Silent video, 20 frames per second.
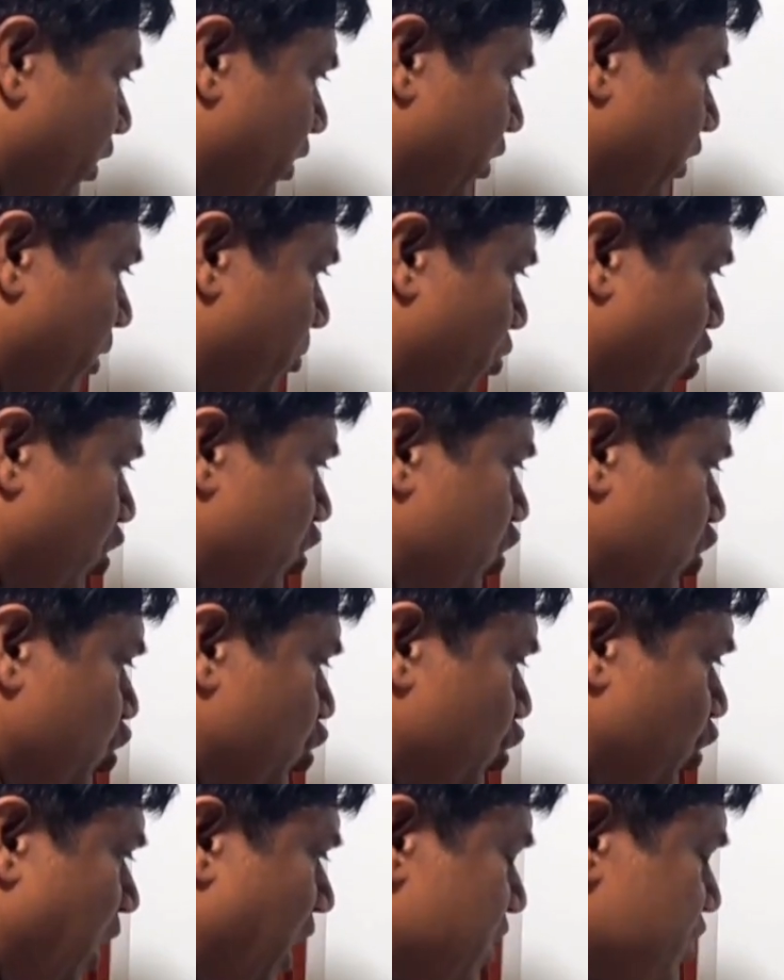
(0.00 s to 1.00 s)
the
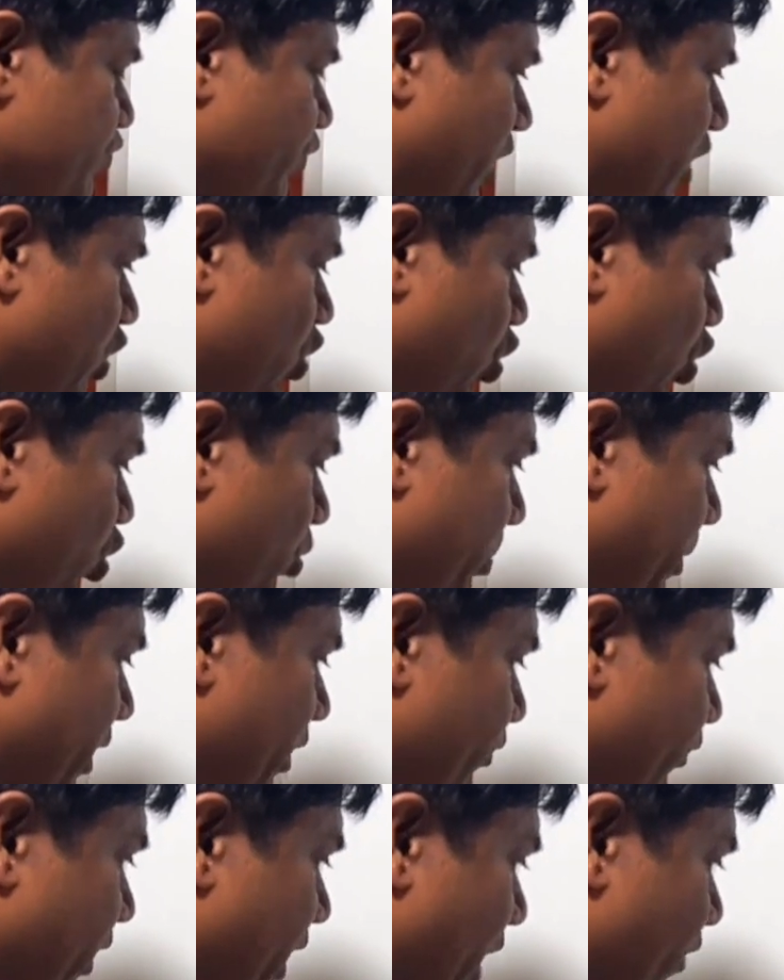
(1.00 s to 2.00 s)
molecule has one lone pair,
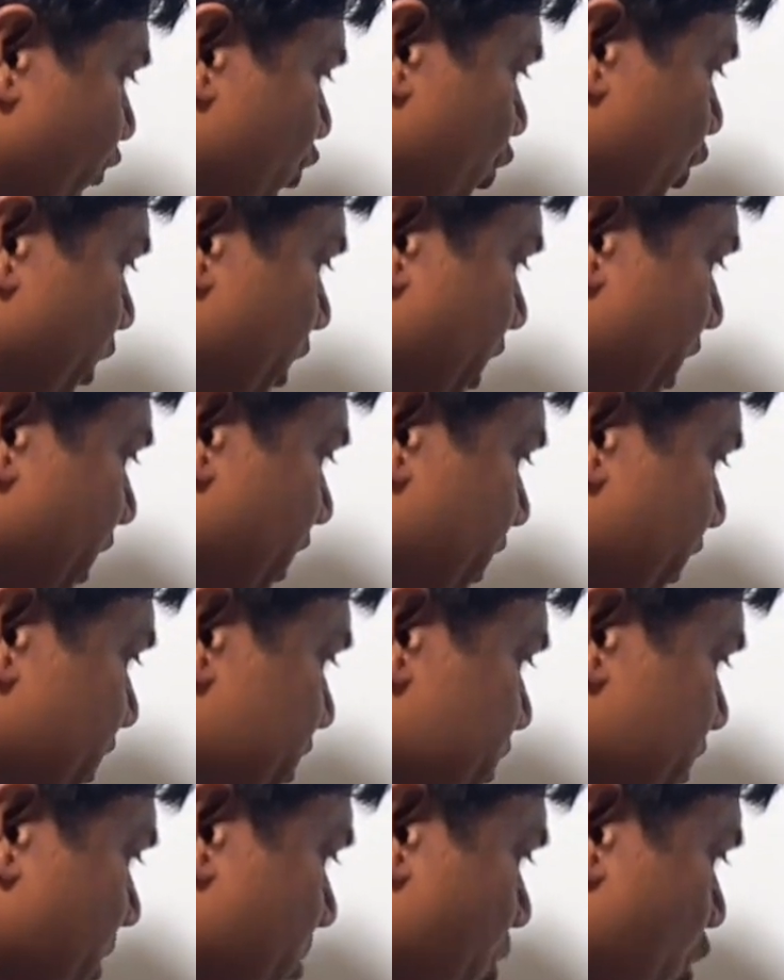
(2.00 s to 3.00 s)
we have to
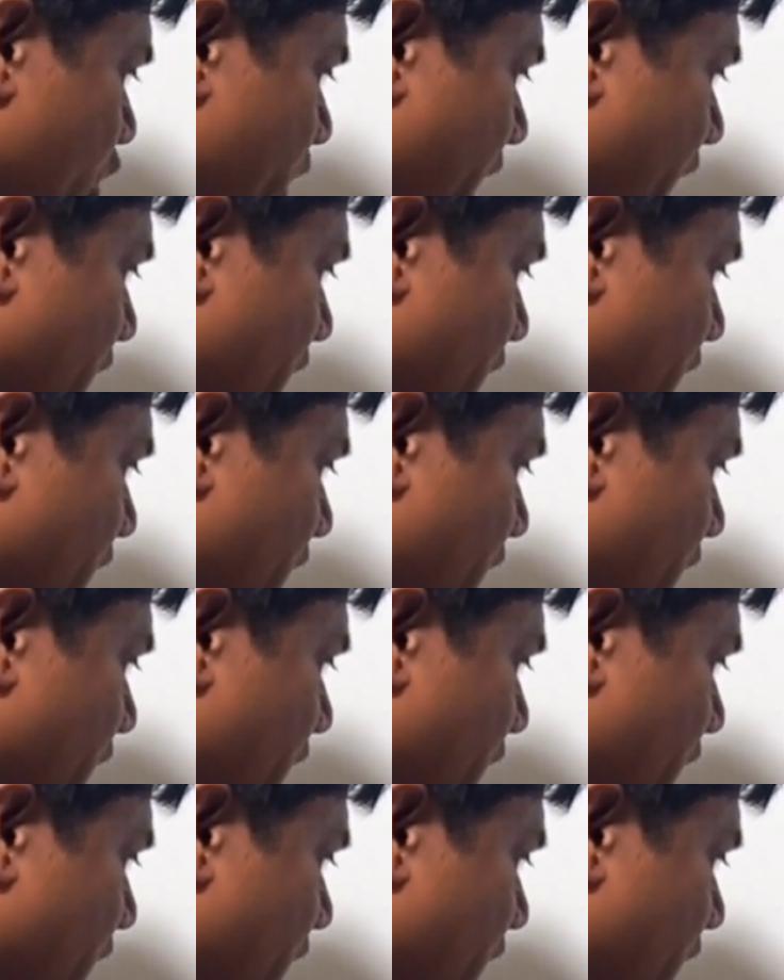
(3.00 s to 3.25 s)
decrease the bond